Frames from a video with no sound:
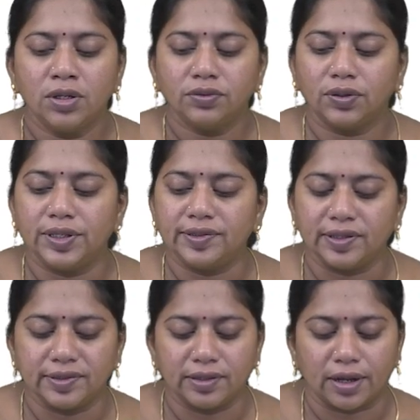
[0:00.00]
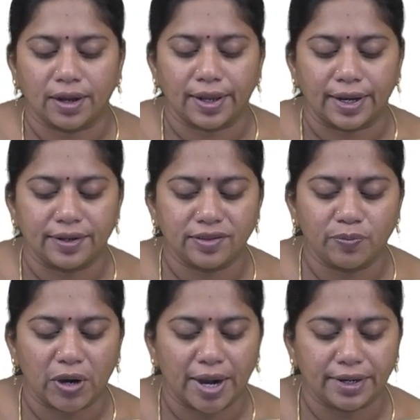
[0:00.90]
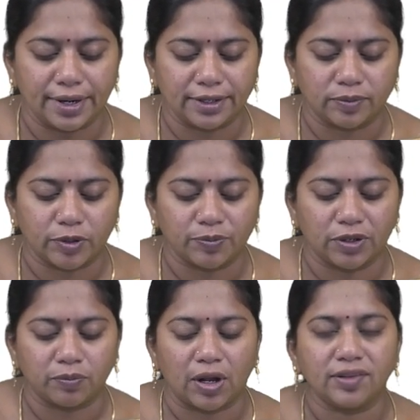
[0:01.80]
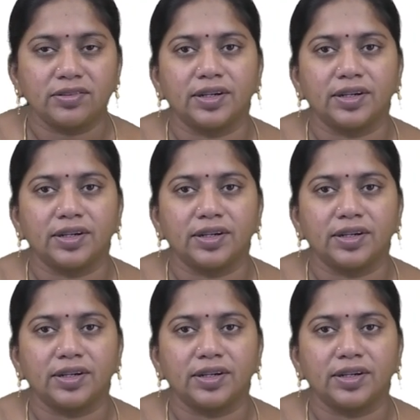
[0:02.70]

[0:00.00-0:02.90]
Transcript: So this is the energy band diagram of the mass